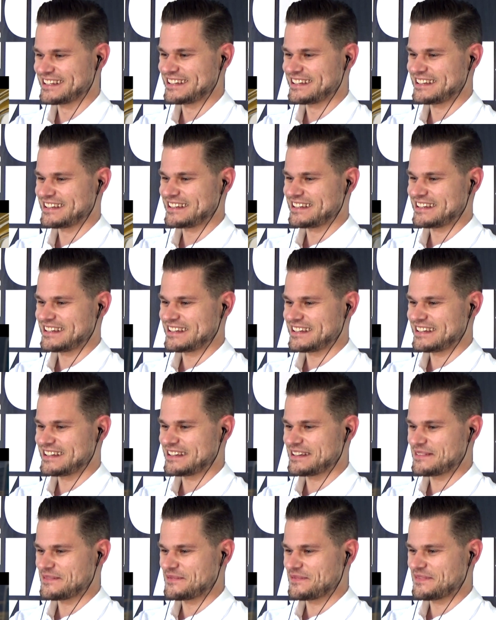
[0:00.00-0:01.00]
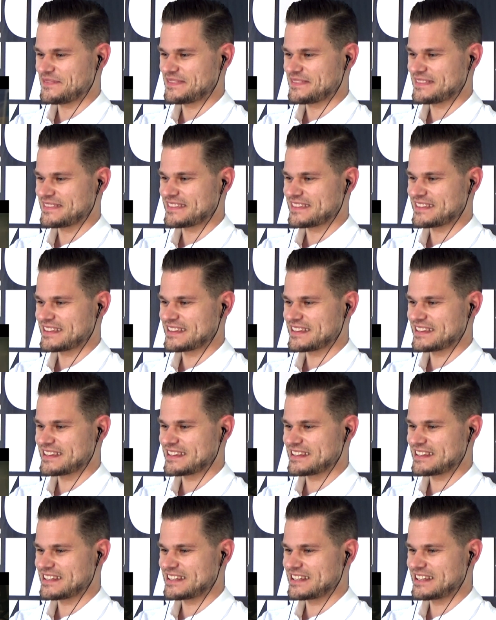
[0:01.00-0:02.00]

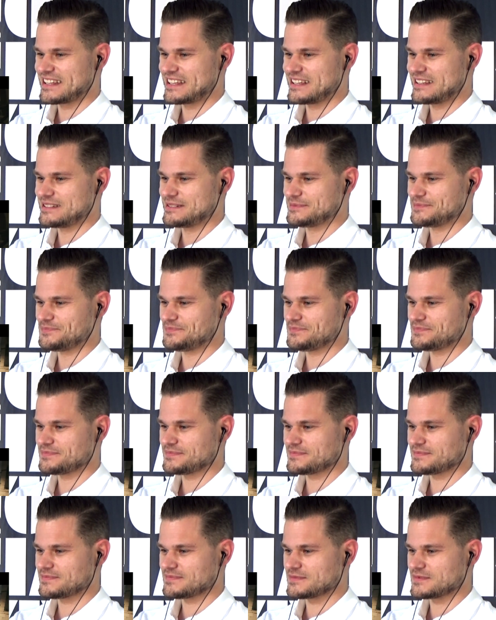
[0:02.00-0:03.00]
(no one is talking)